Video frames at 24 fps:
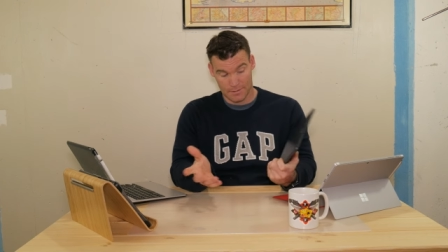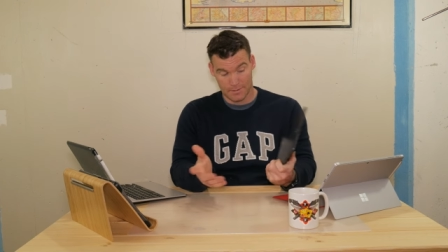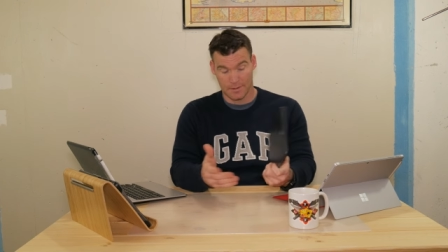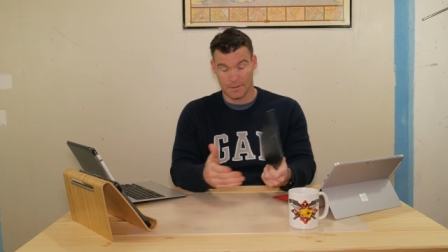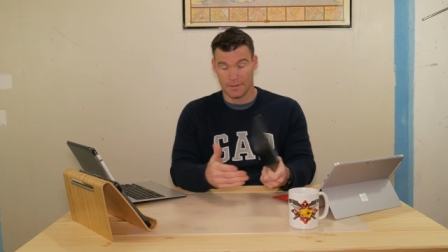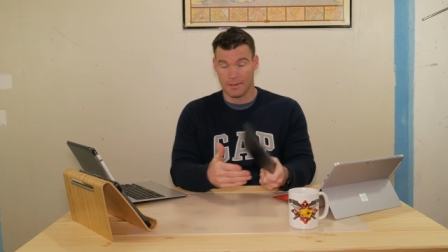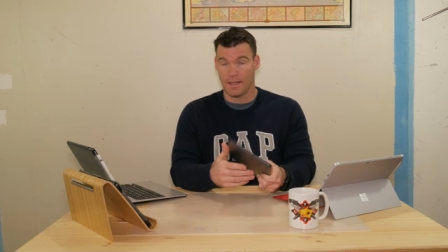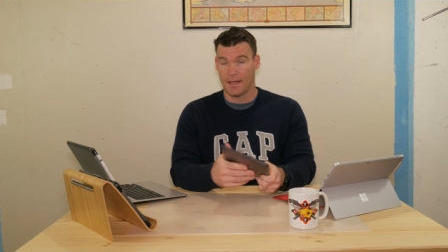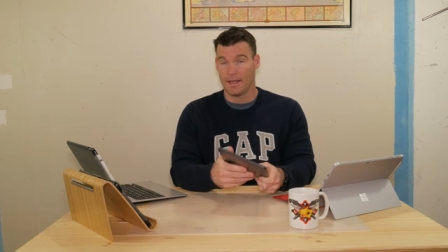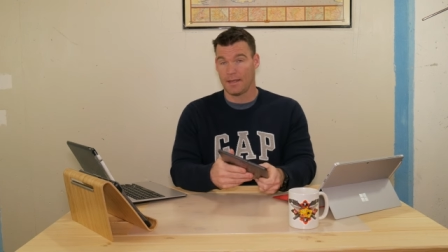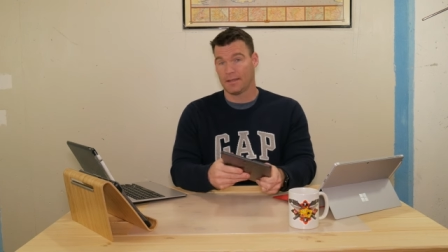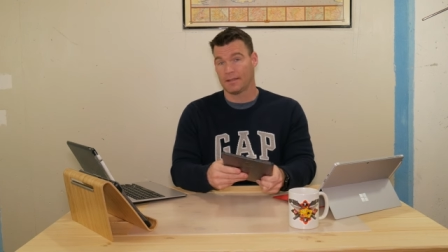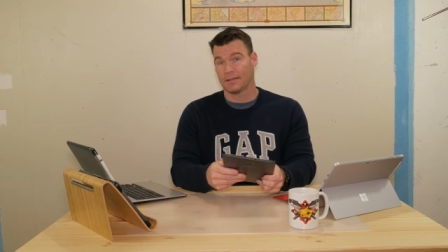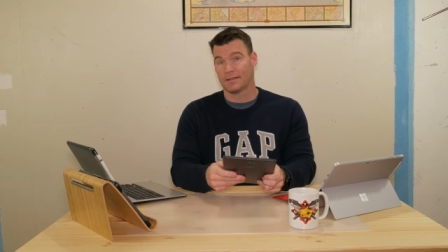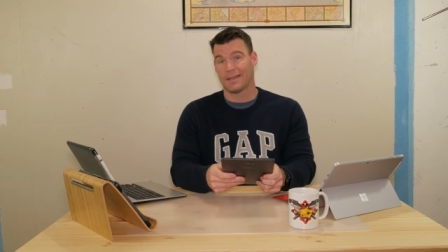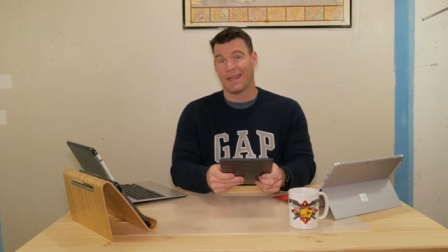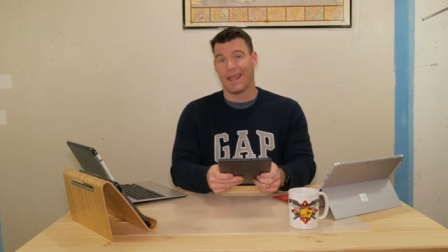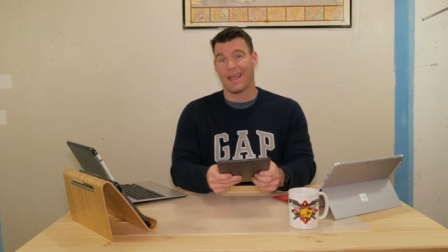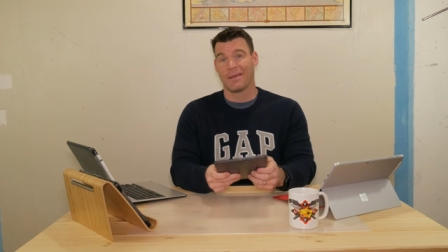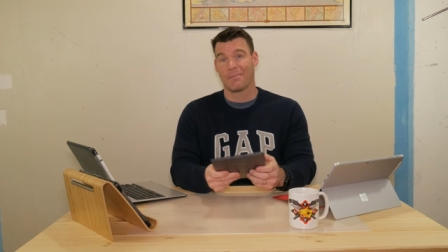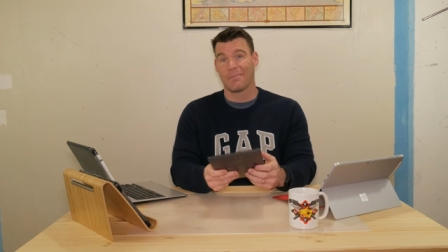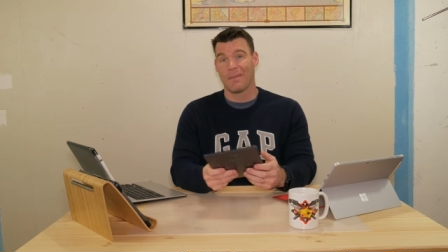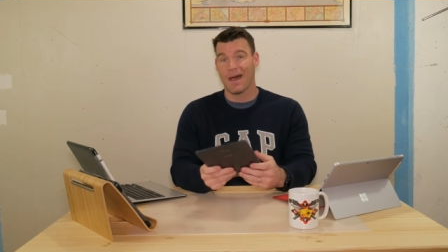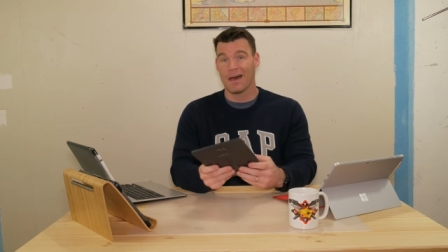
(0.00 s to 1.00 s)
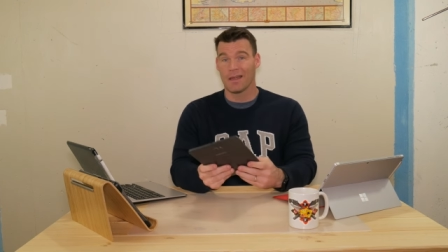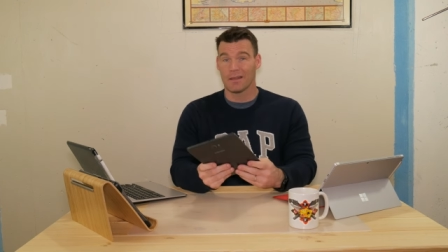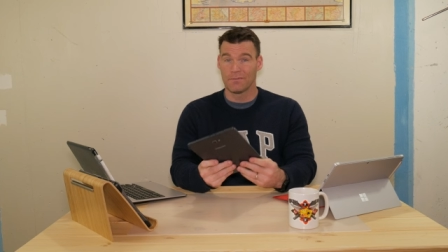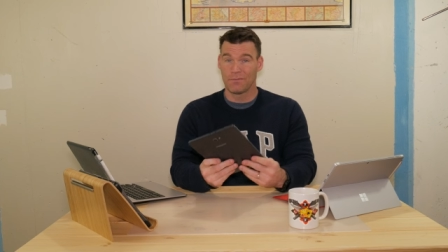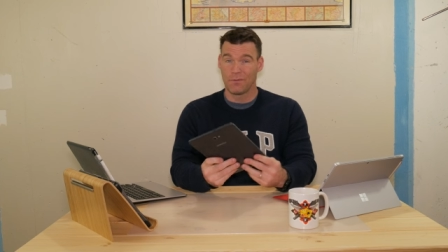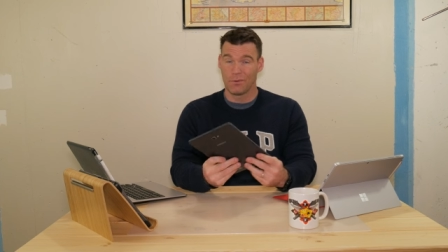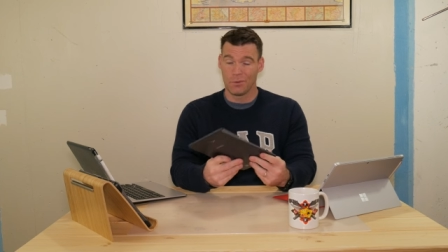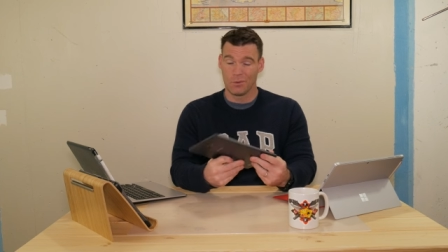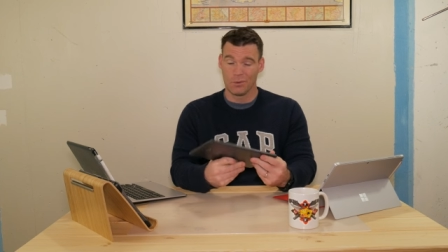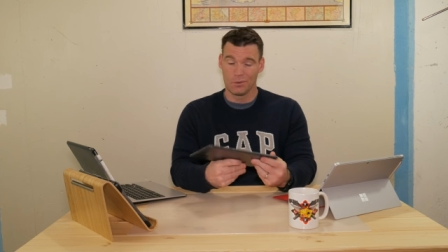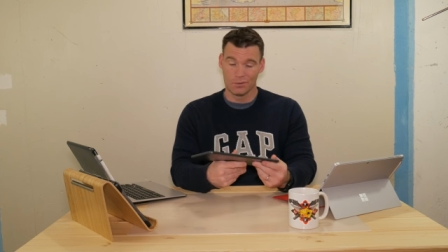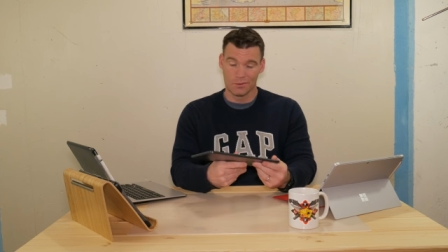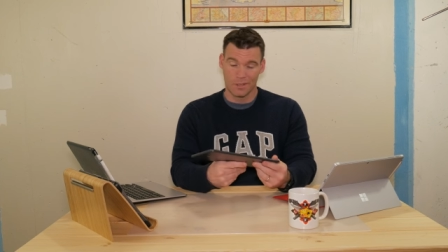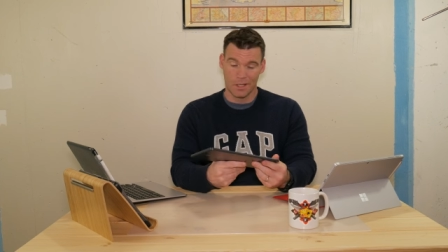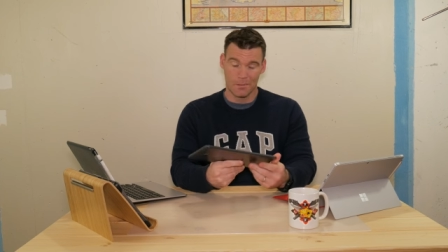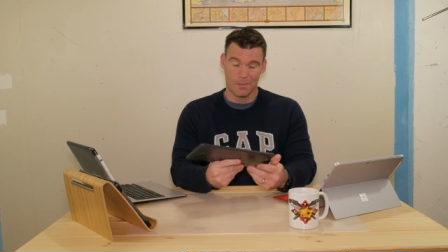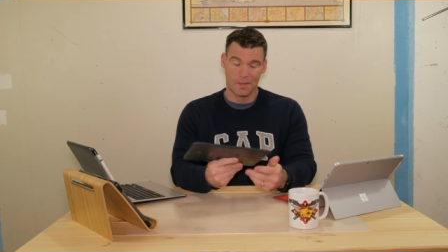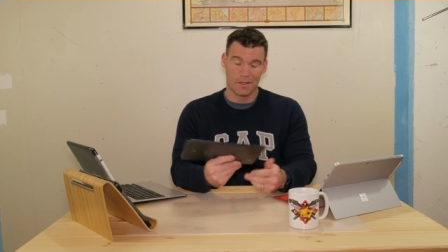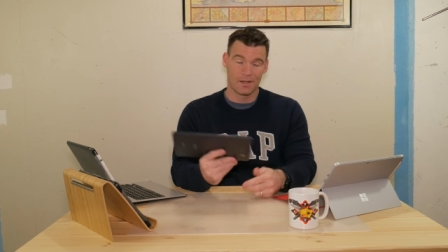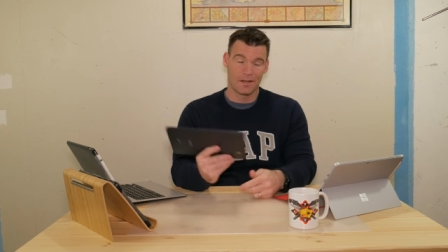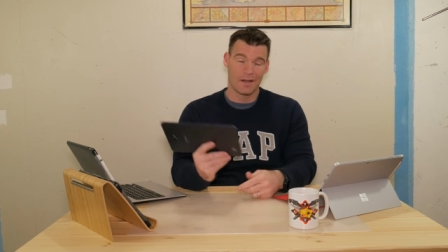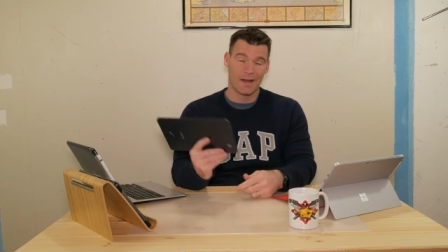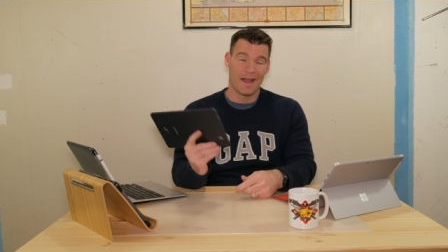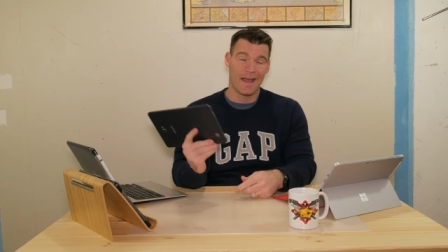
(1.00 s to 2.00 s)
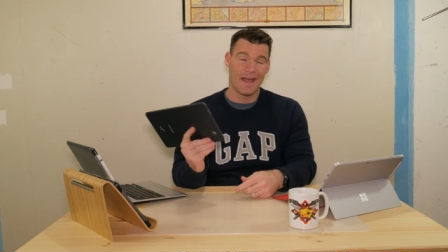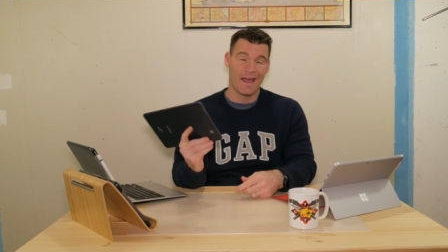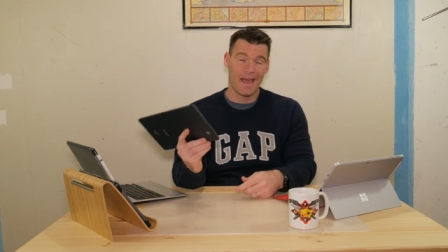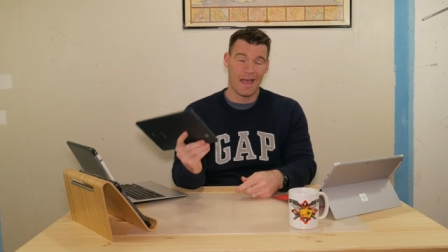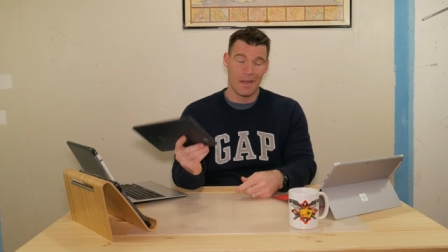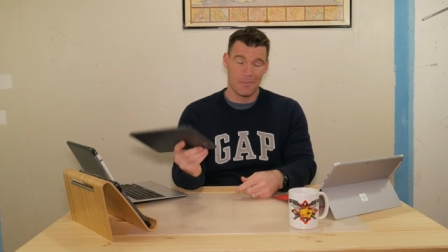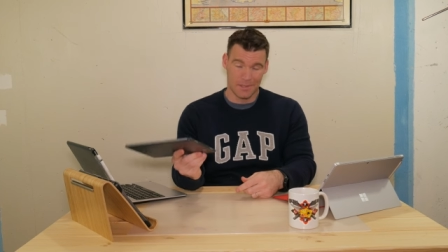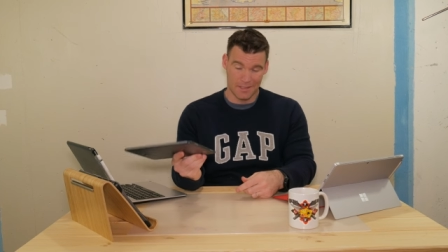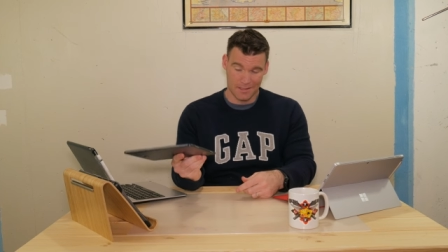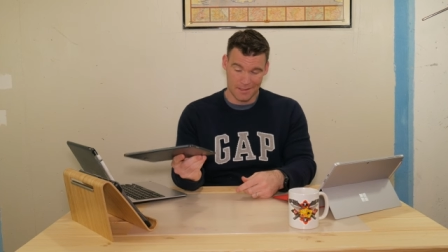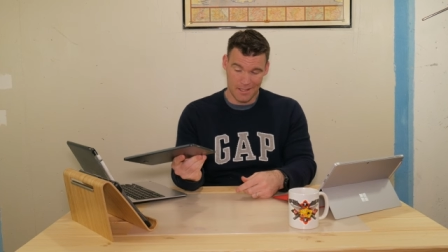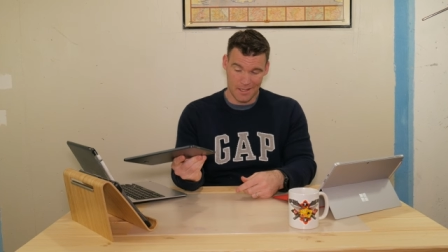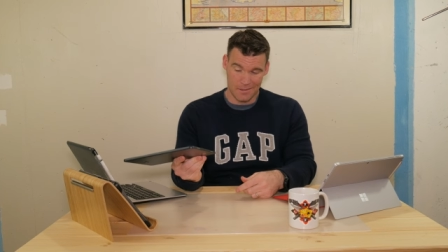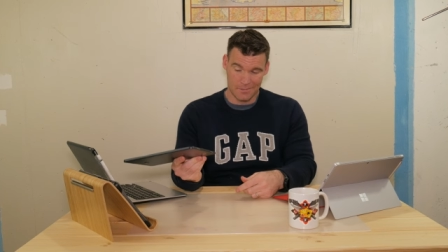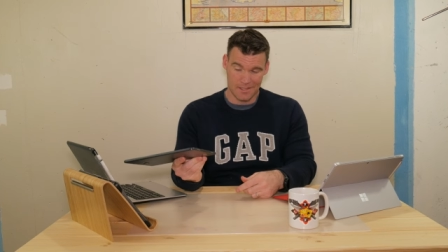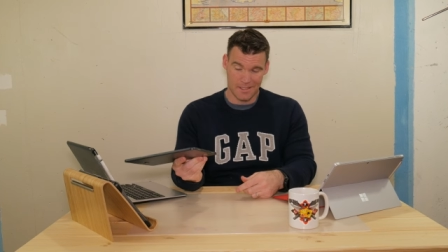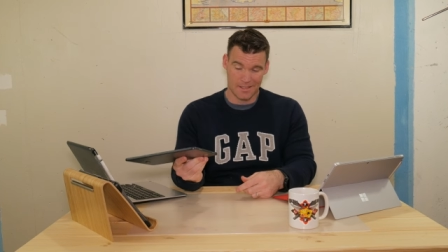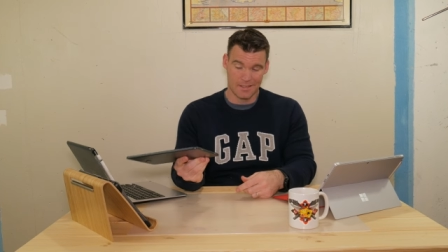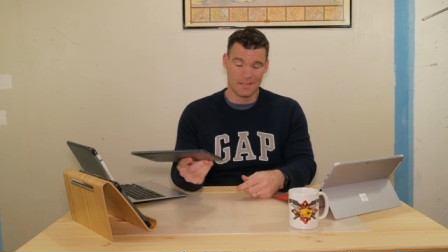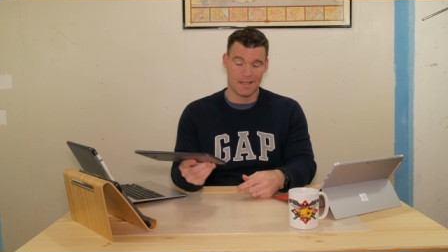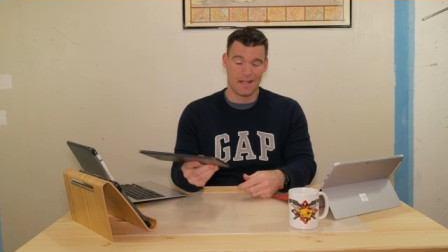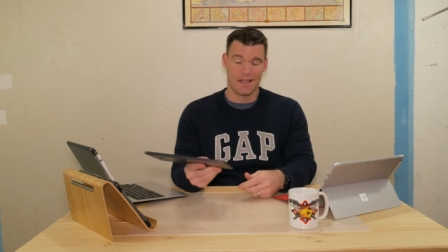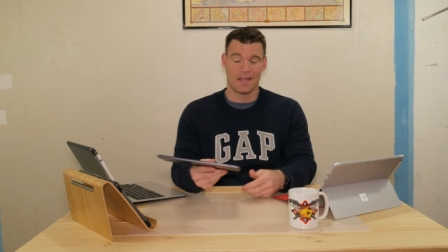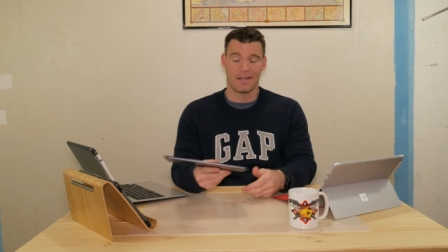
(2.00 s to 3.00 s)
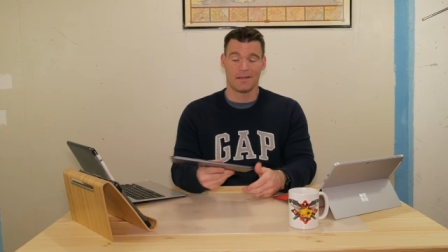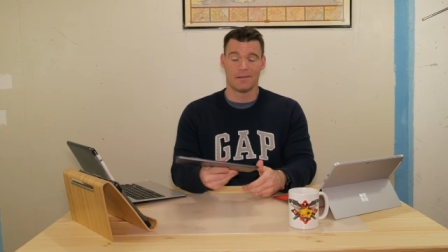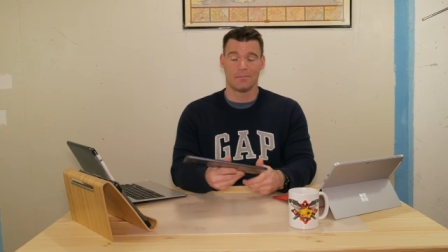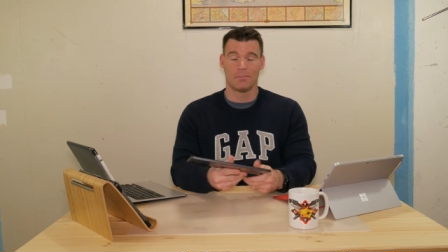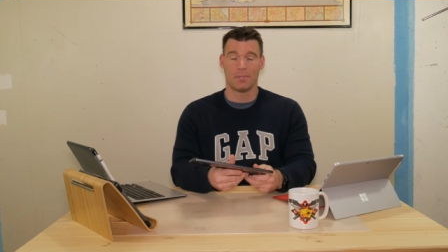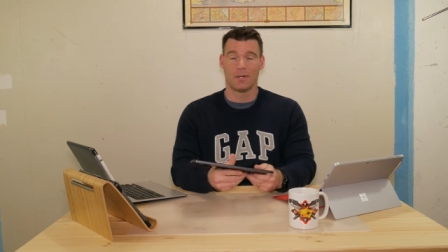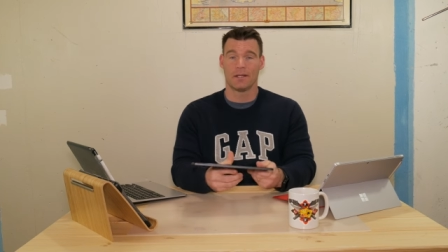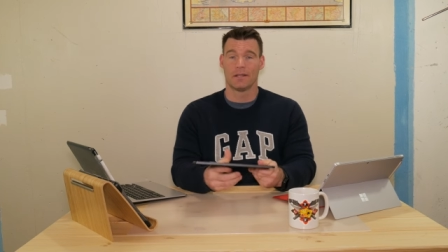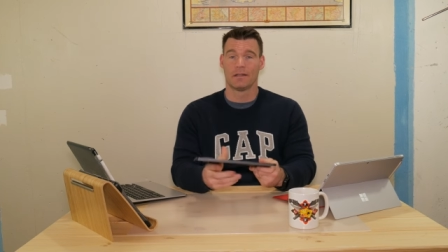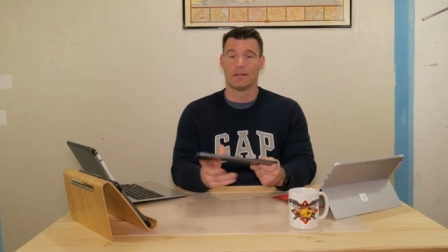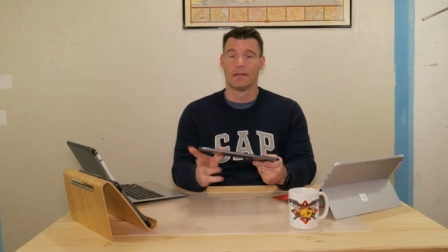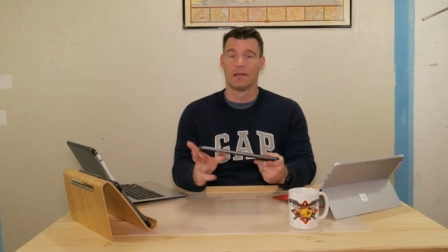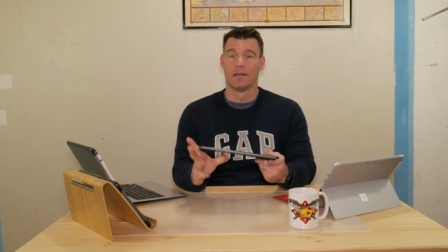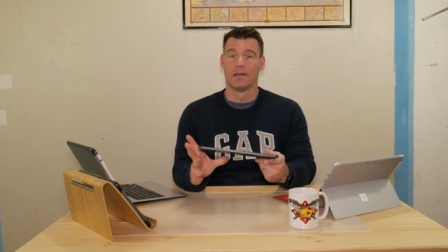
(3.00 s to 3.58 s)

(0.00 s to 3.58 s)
And that is a mouthful, no matter how many times I say it, but